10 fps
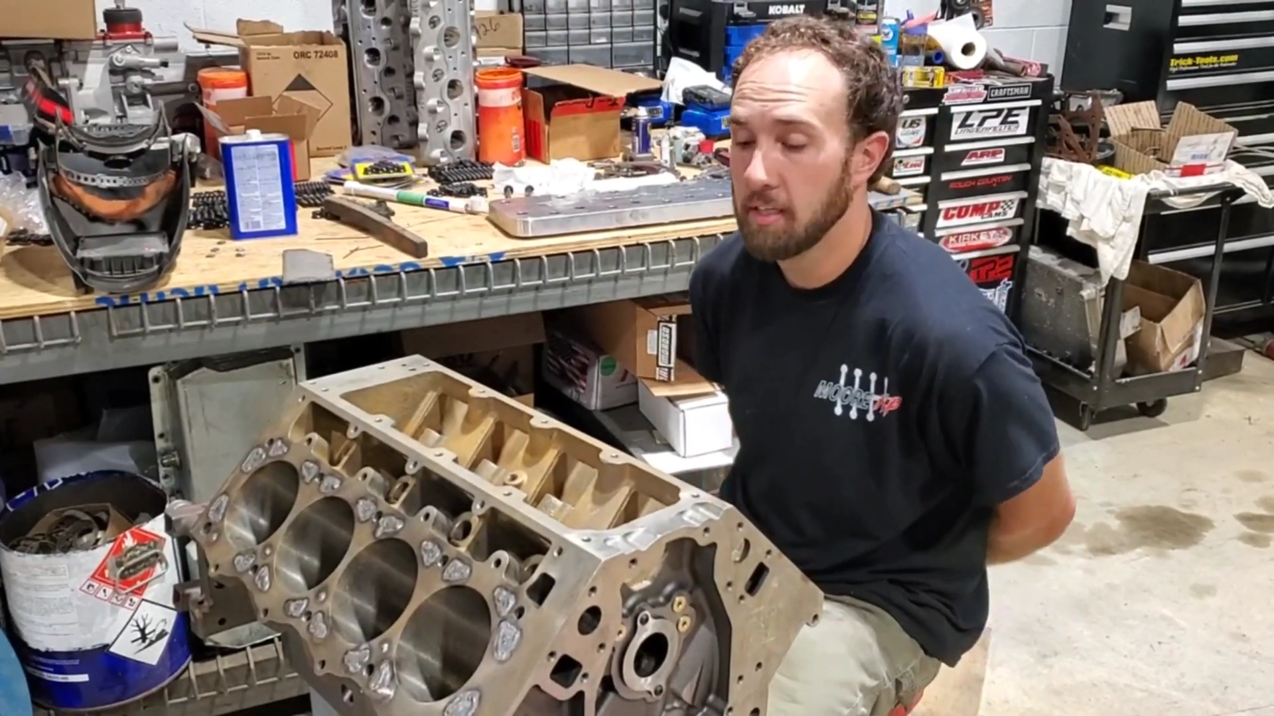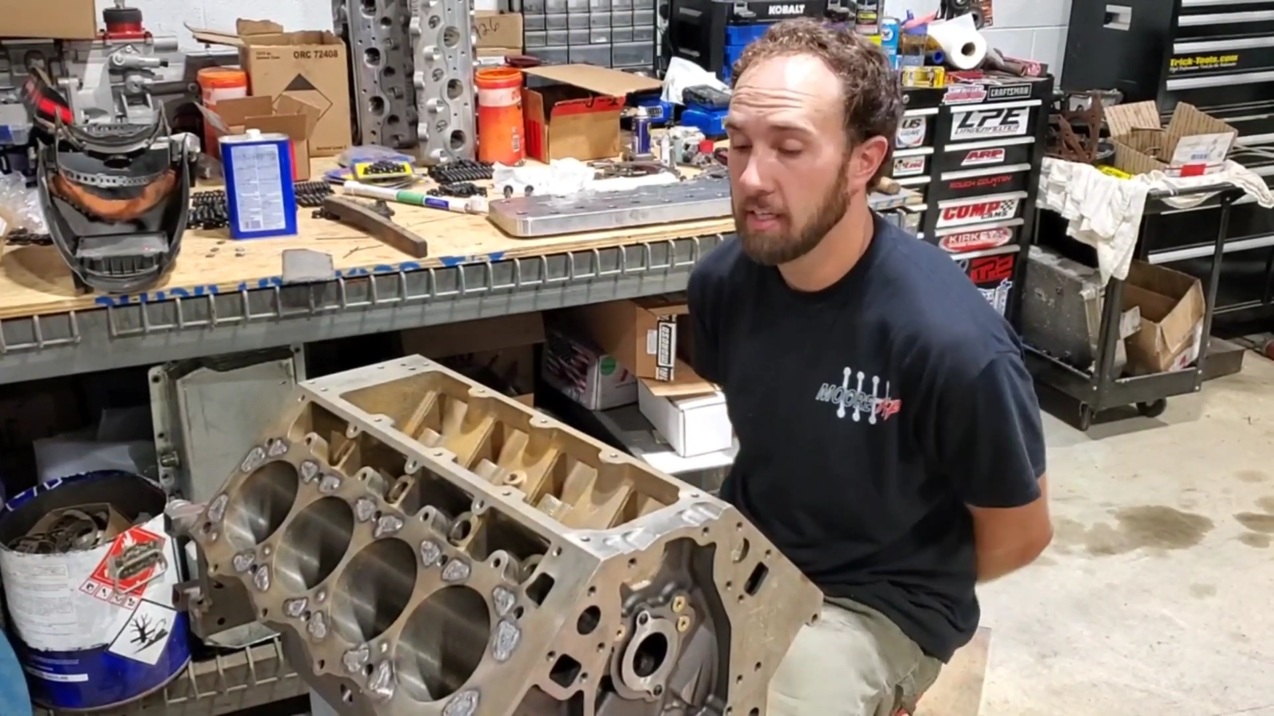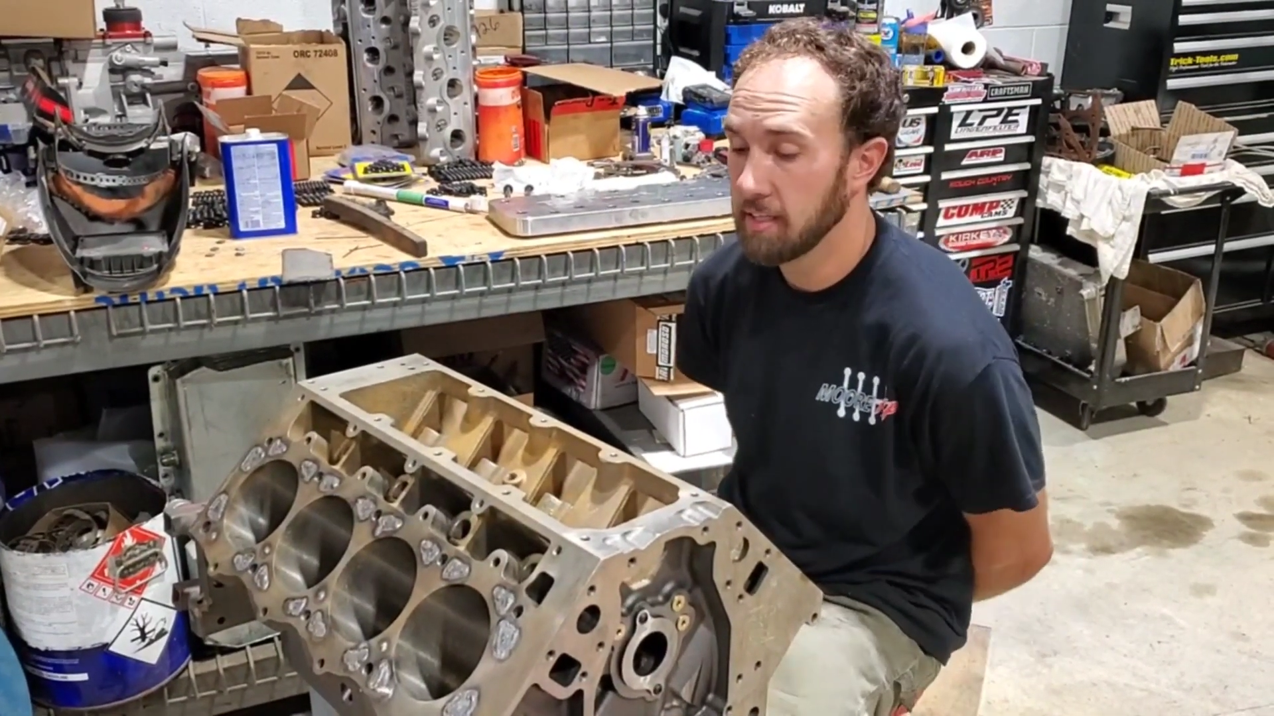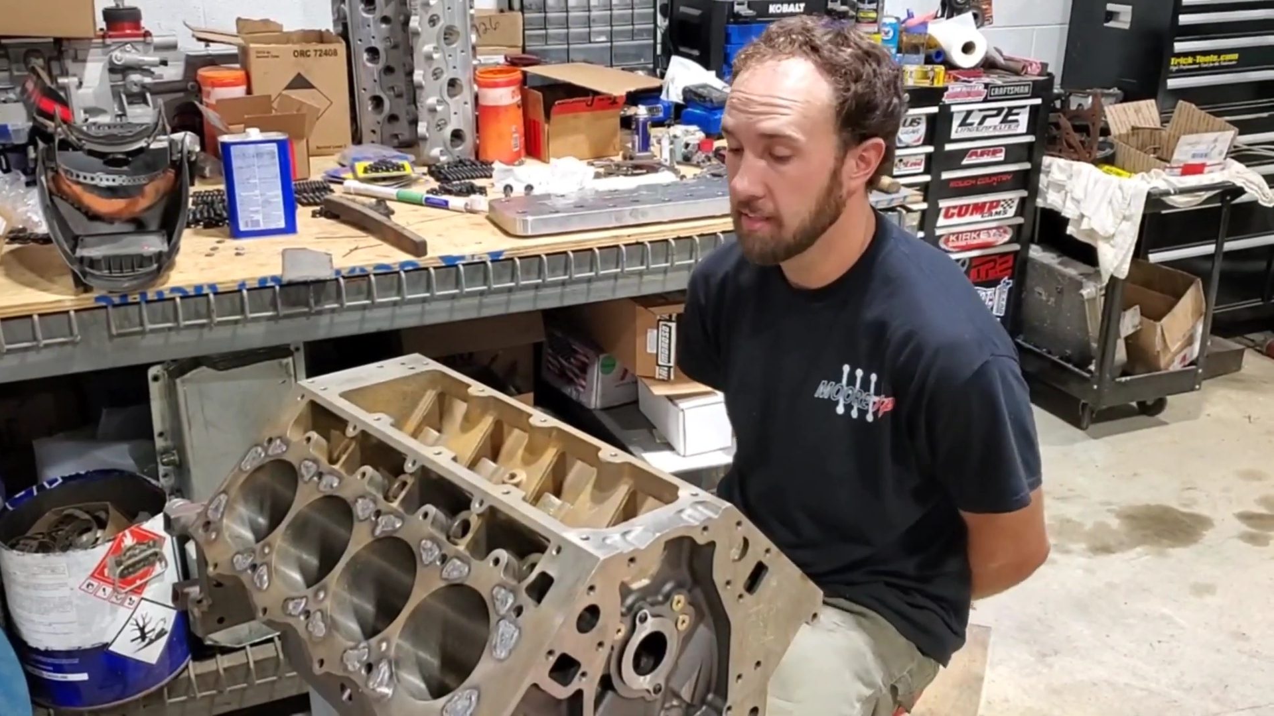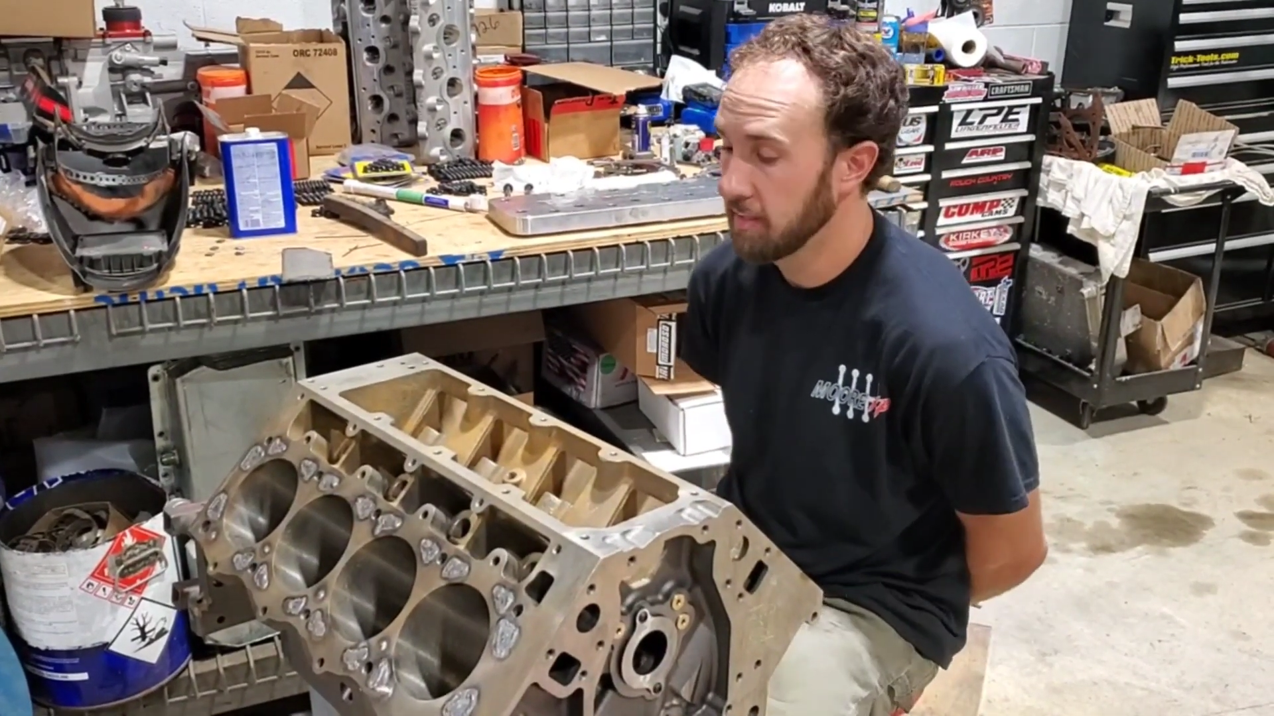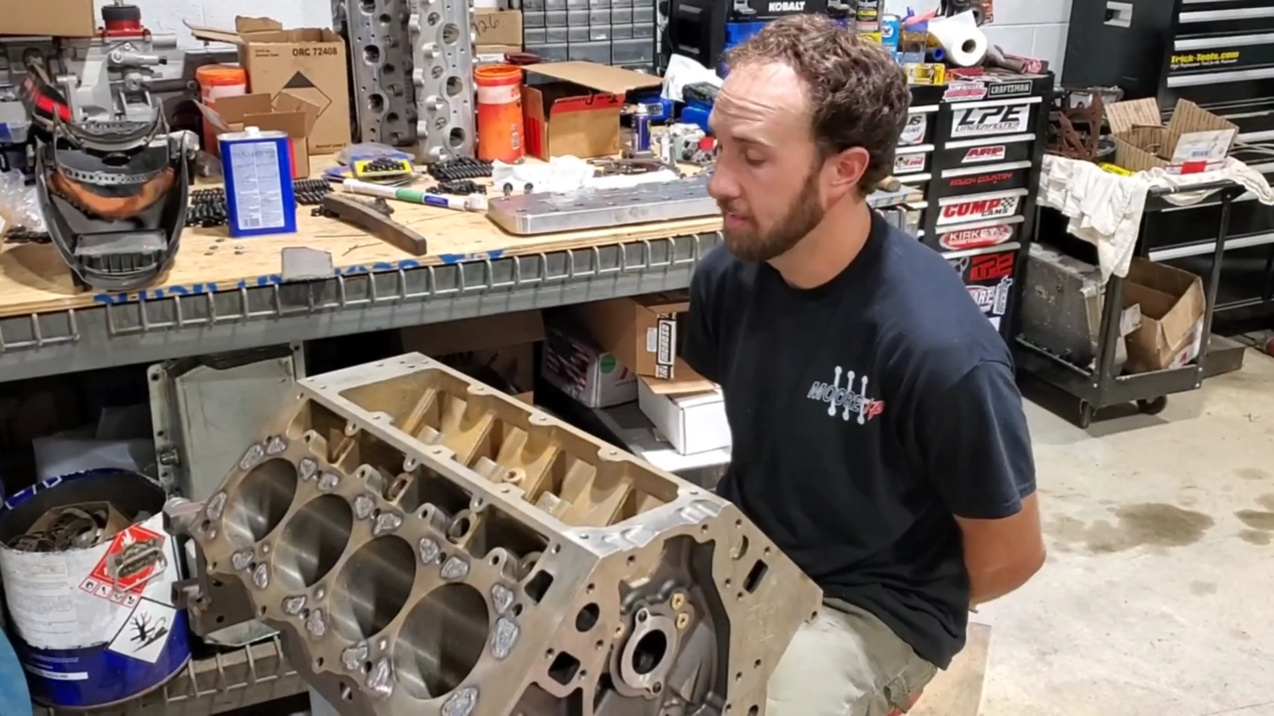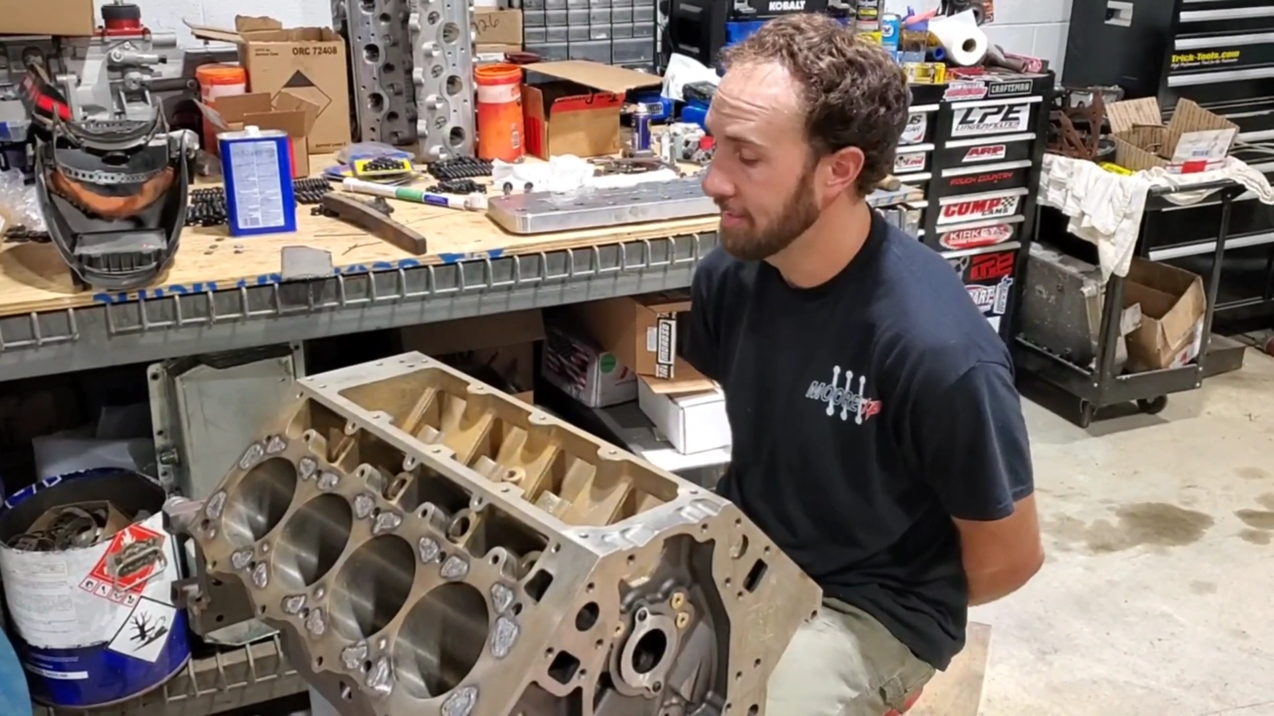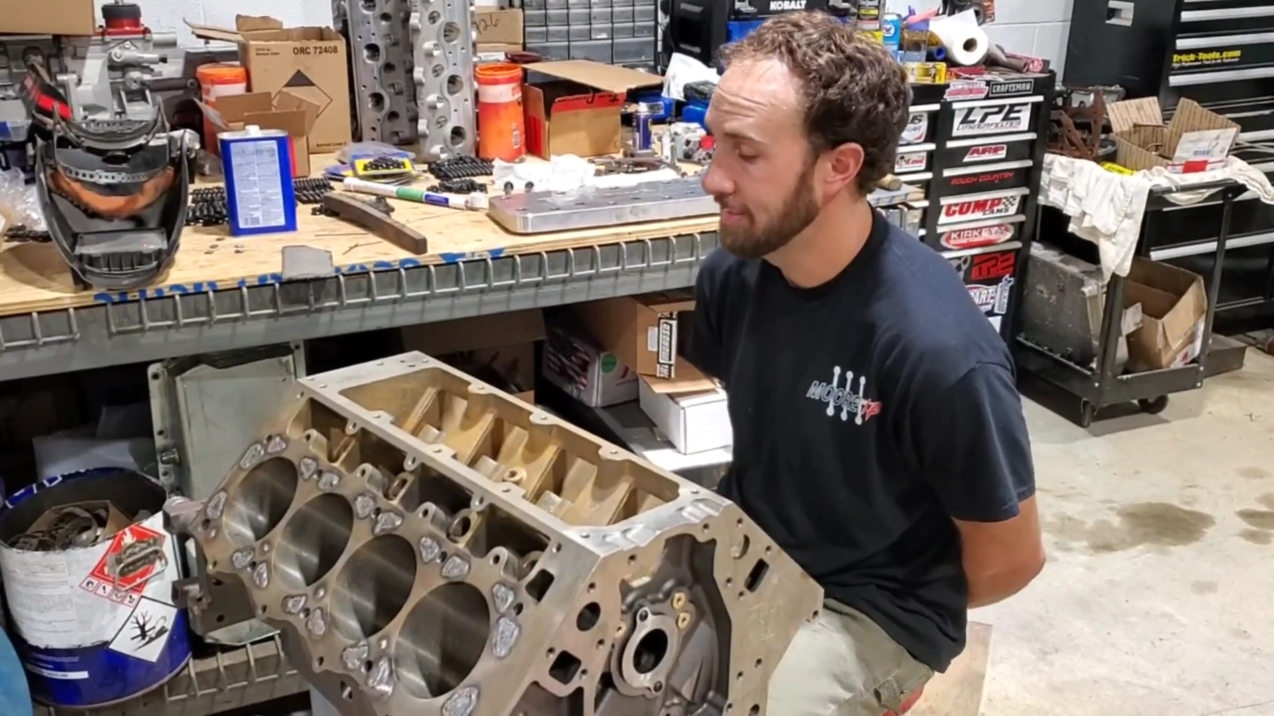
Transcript: And he